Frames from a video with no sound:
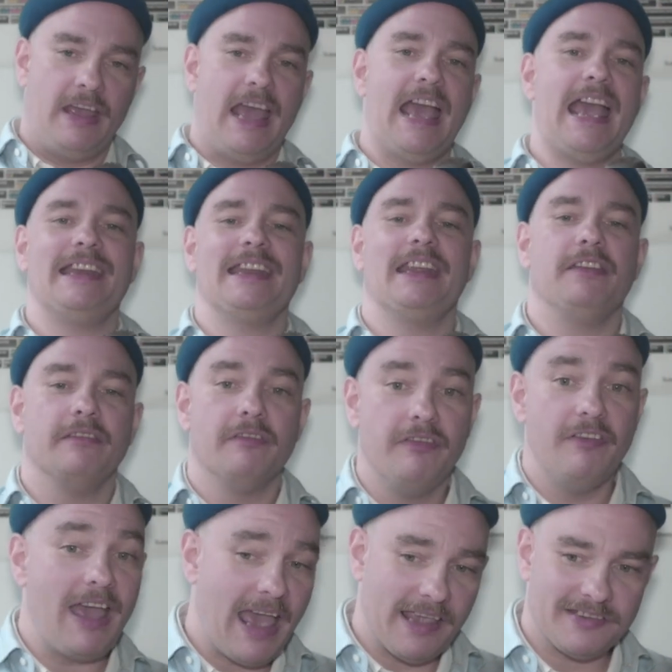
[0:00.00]
and
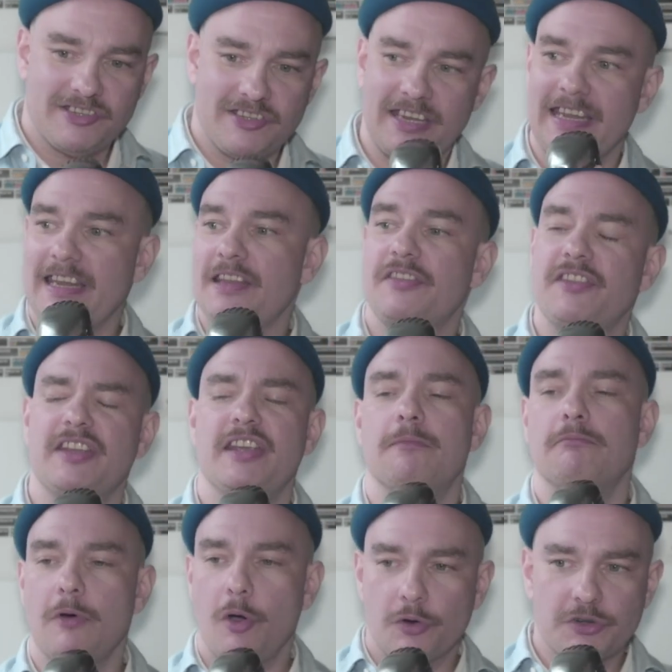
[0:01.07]
invest in the
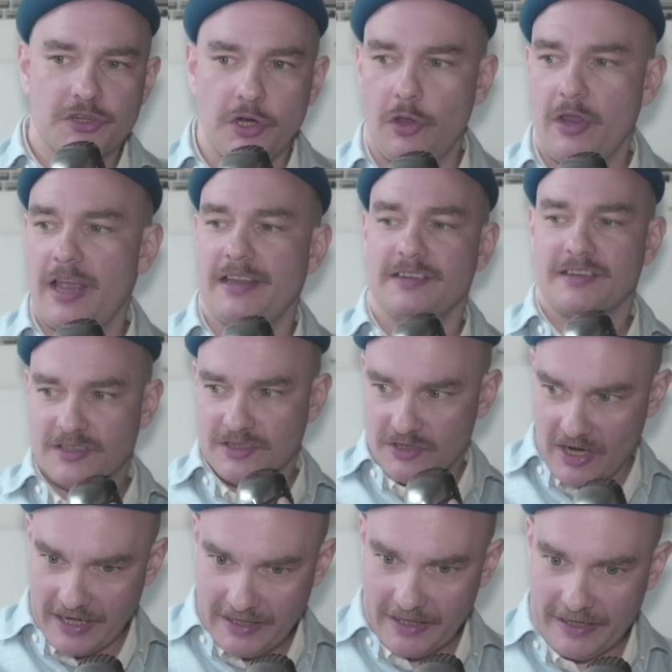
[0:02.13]
emotional and
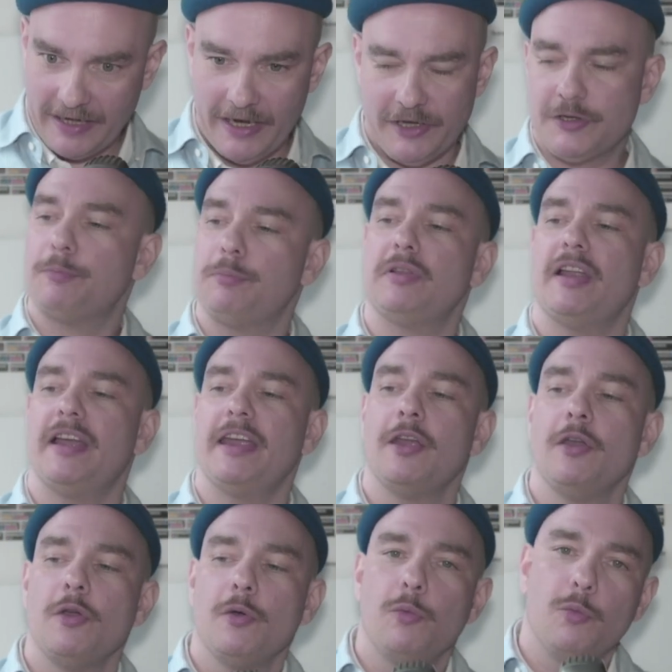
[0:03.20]
psychic interplay
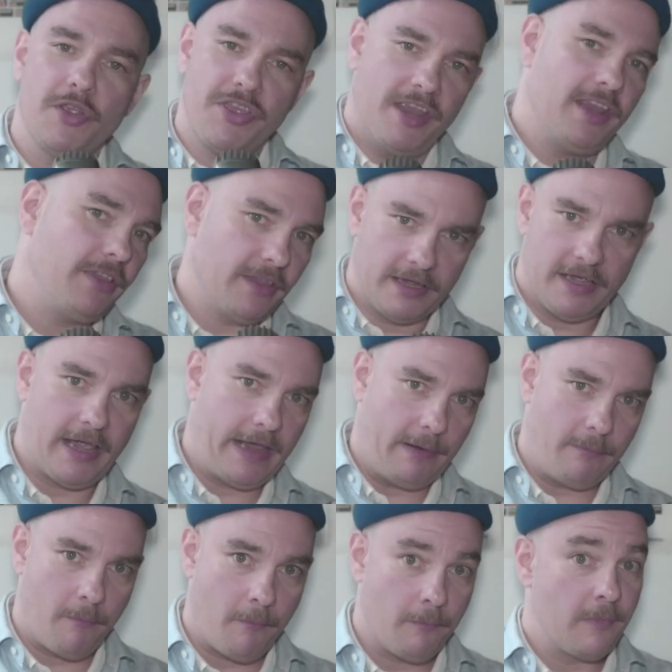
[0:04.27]
within the game,
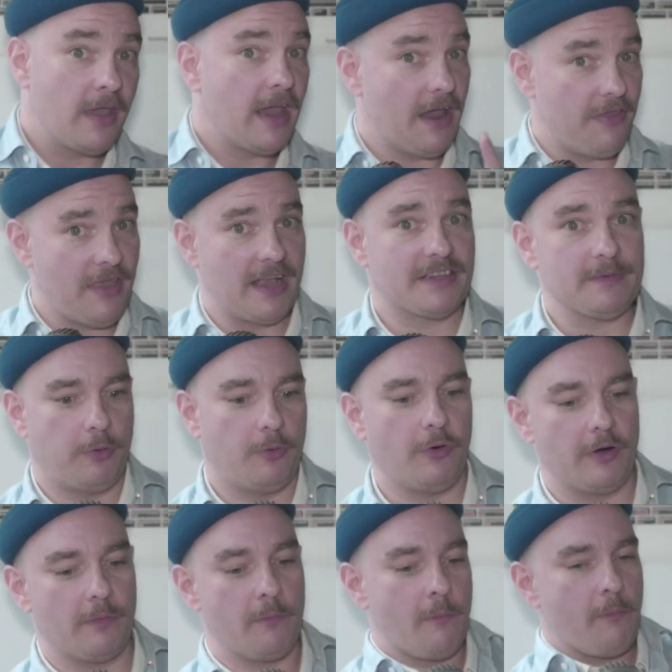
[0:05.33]
and that's
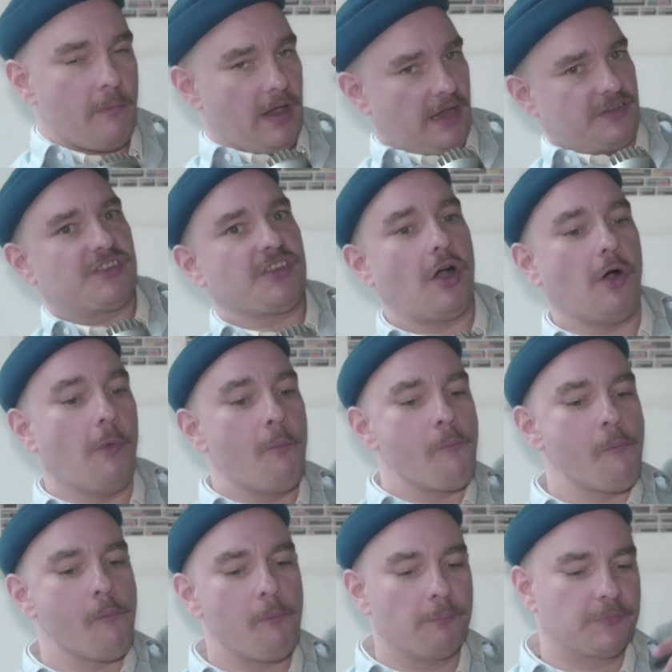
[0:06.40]
important. And so,
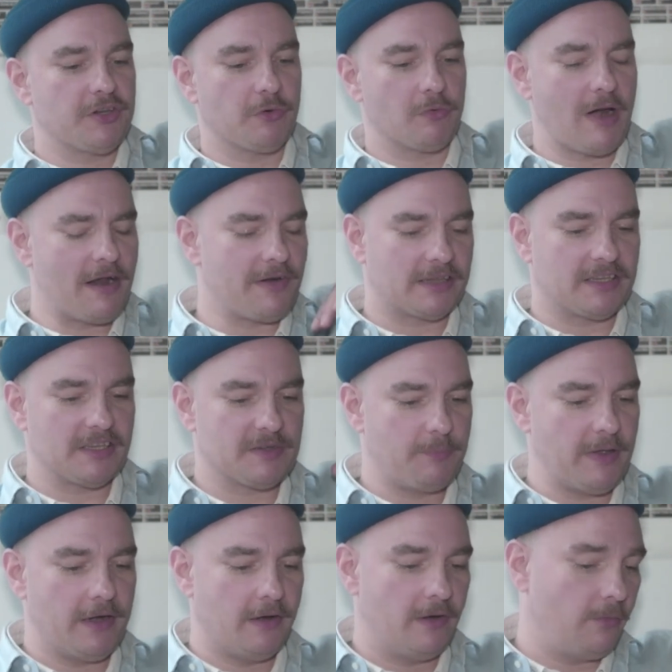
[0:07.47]
to round out this
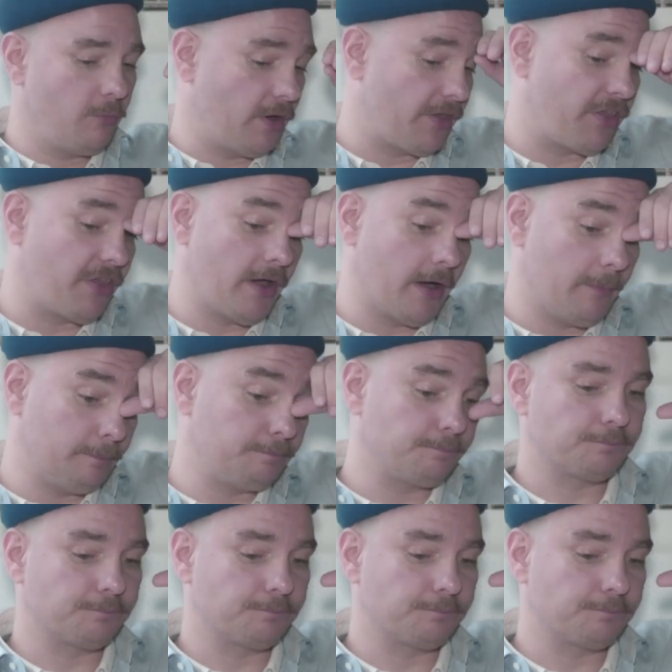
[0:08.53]
bit with um,